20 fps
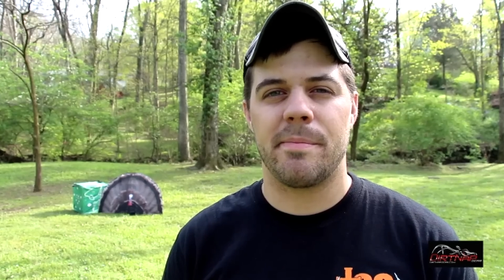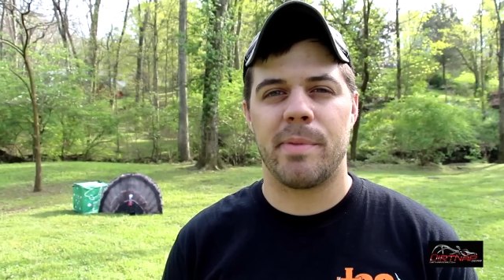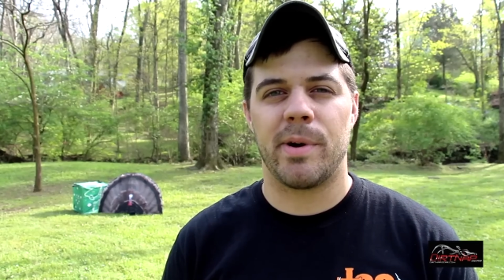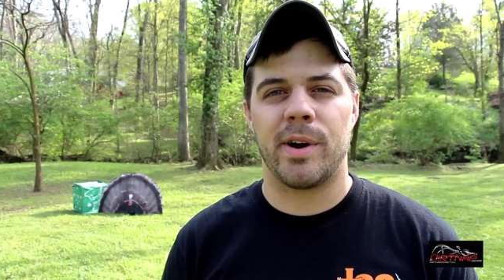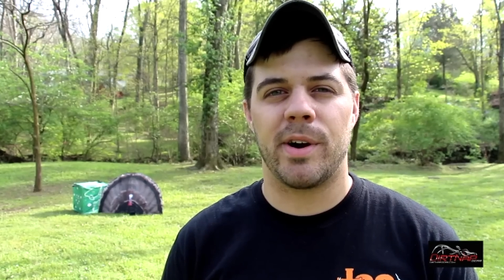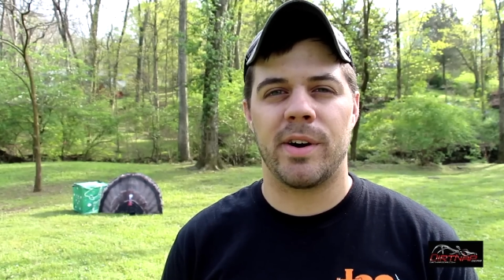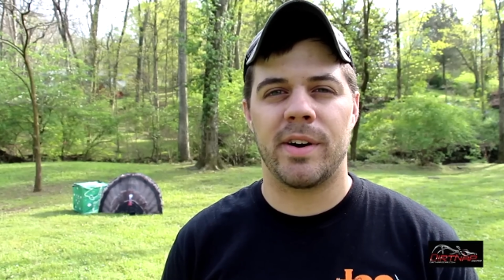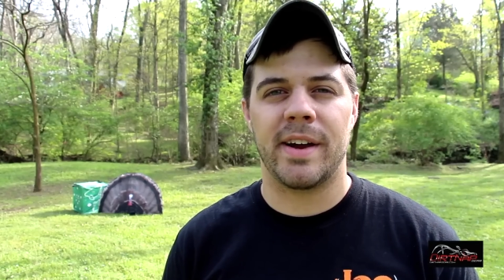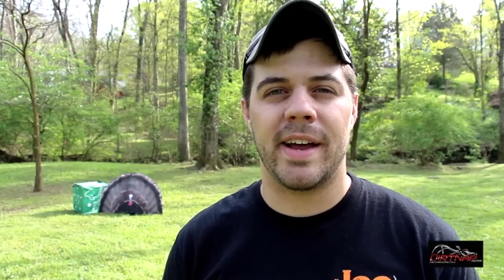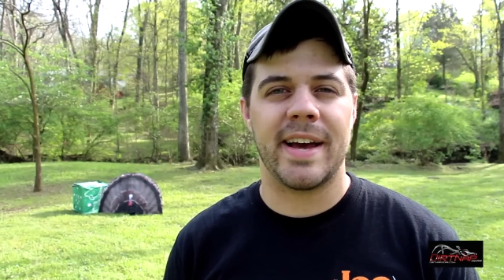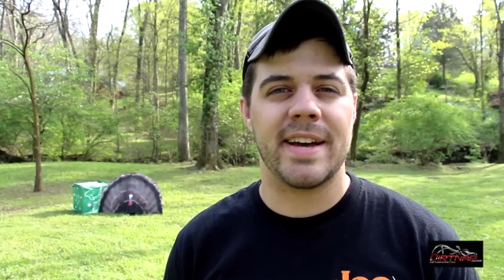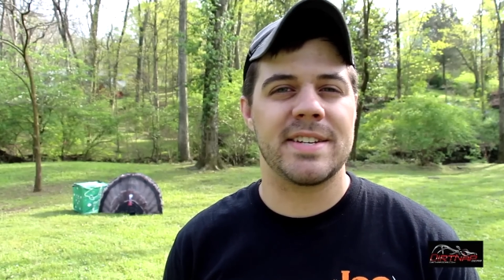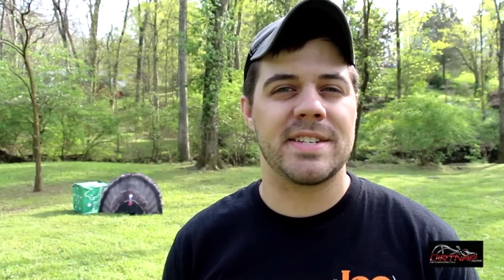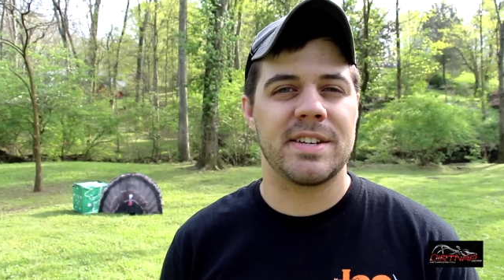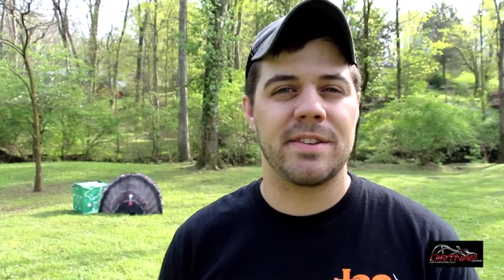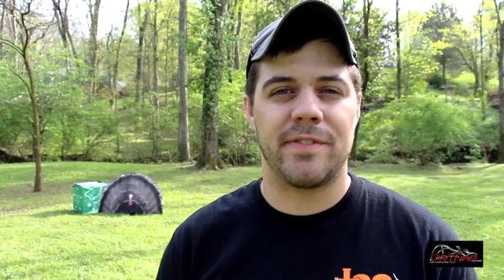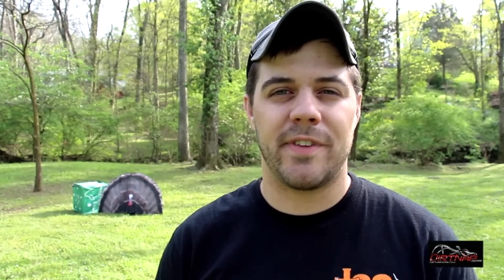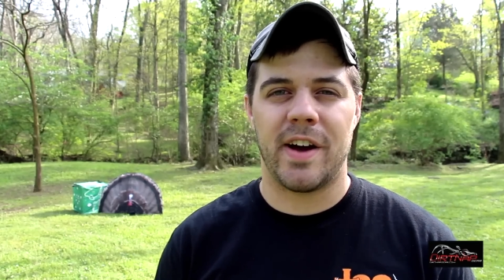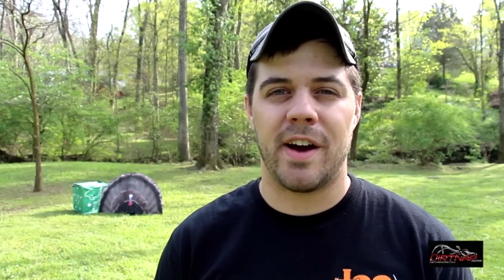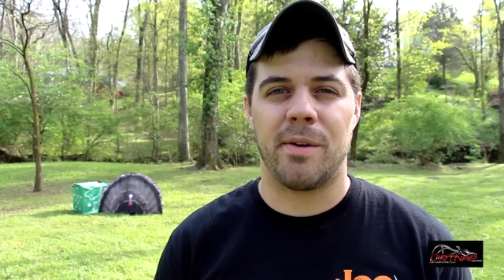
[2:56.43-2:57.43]
to burn.
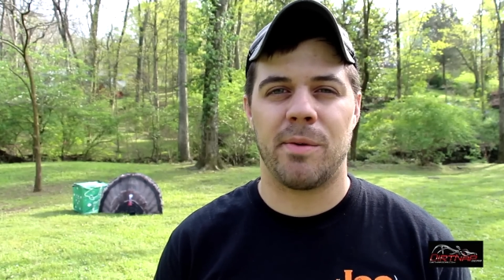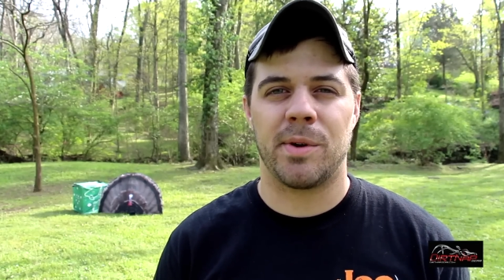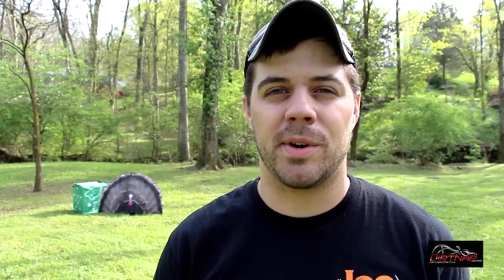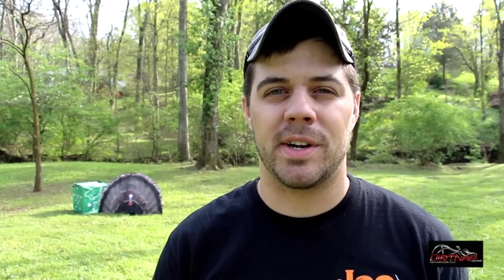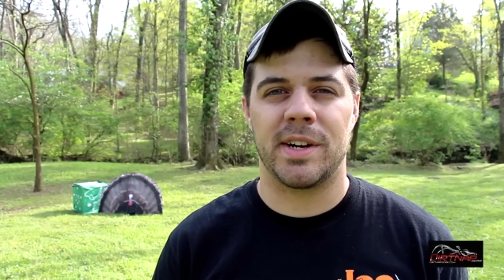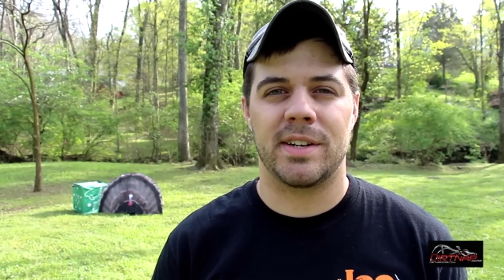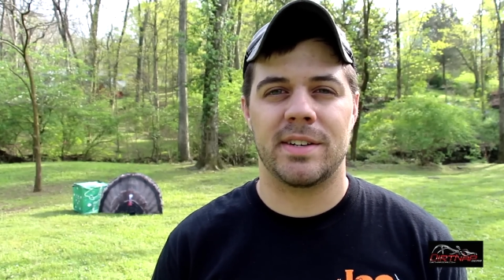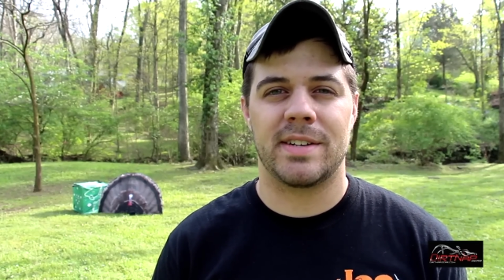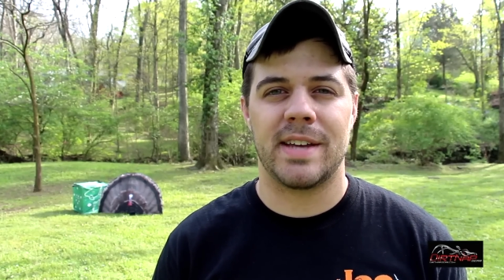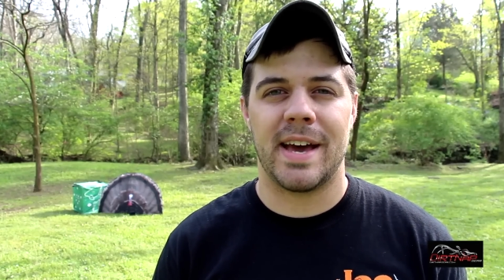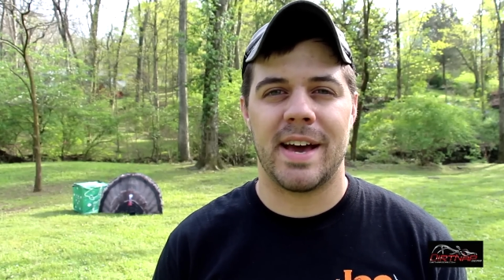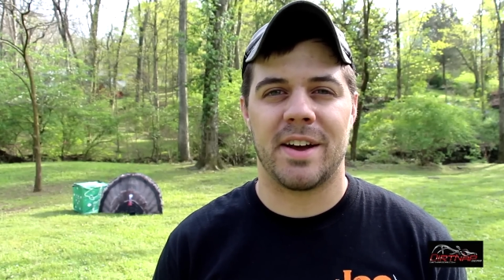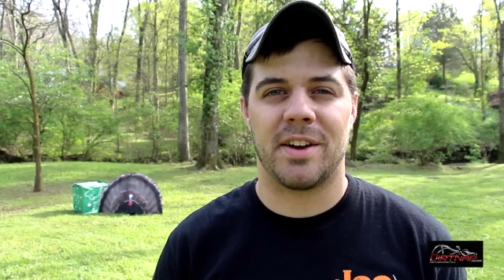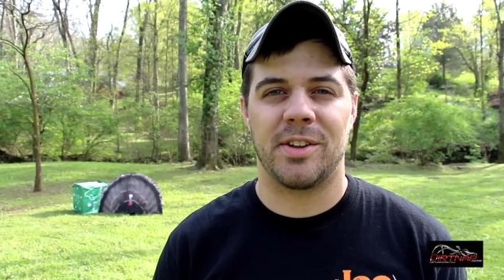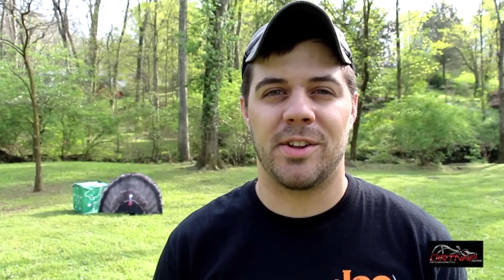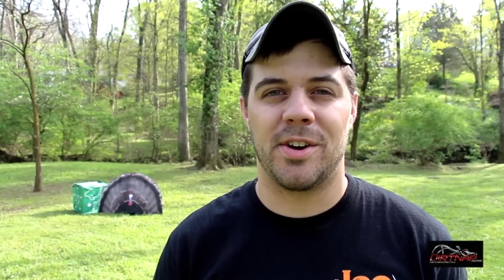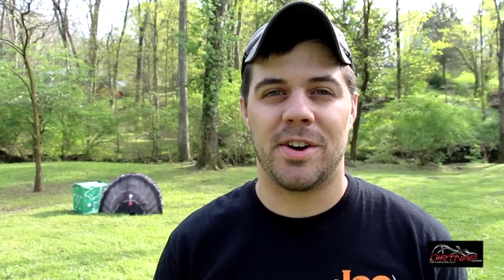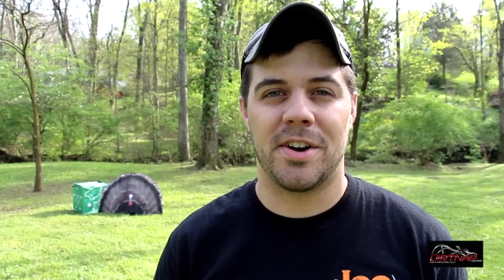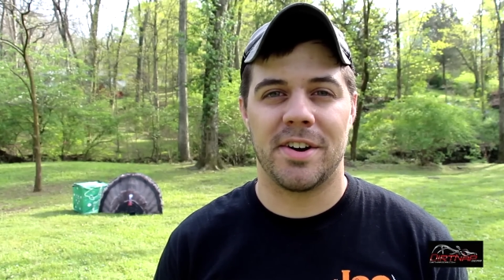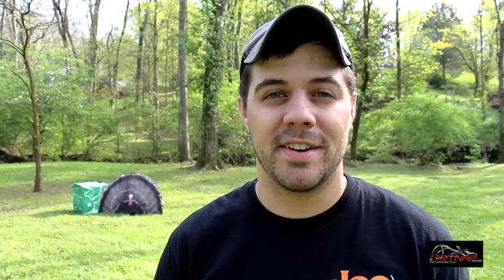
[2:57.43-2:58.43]
Asked if I wanted to tag
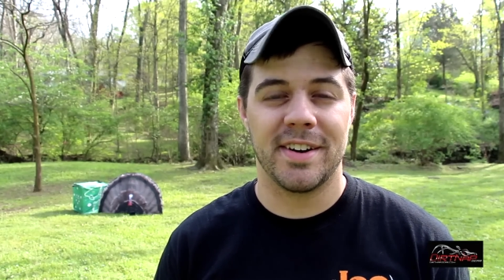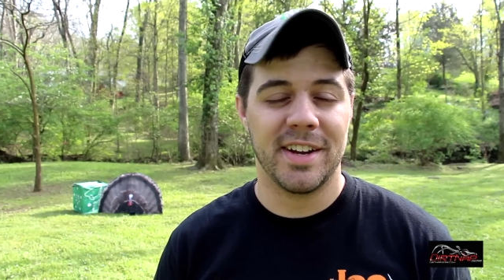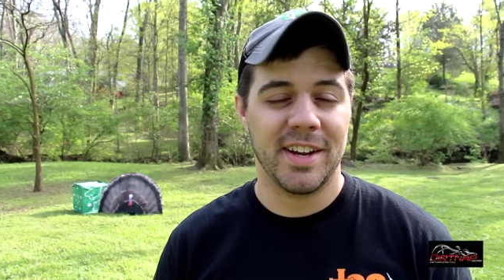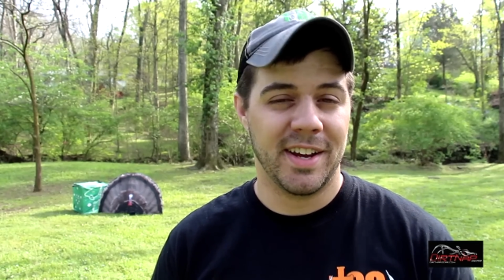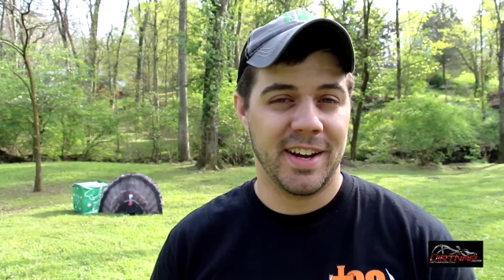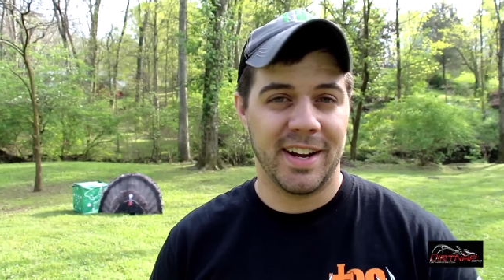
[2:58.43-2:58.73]
along,